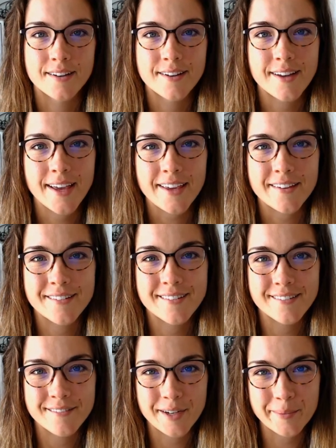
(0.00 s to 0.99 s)
Hey,
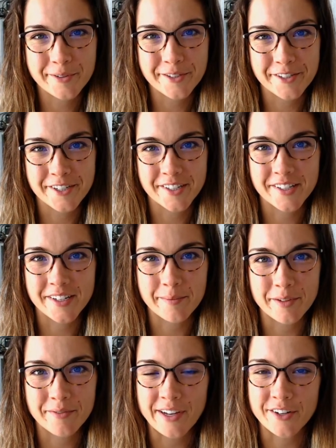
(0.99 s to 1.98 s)
I'm Corinne and I'm
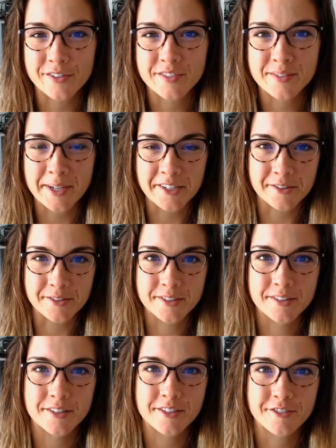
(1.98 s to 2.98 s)
the founder of Steckled,
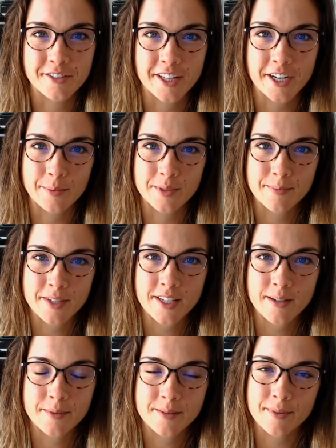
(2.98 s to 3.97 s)
the tool that helps
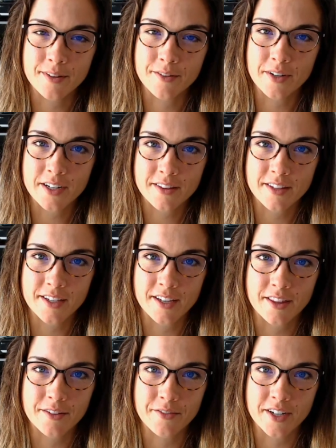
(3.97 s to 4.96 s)
PMs build the right thing
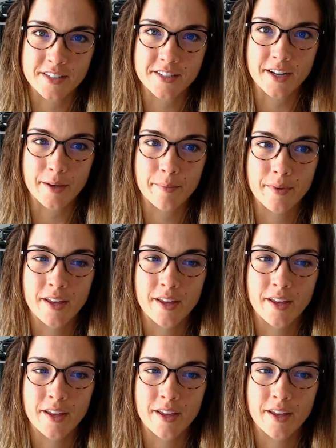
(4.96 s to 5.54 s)
at the right time.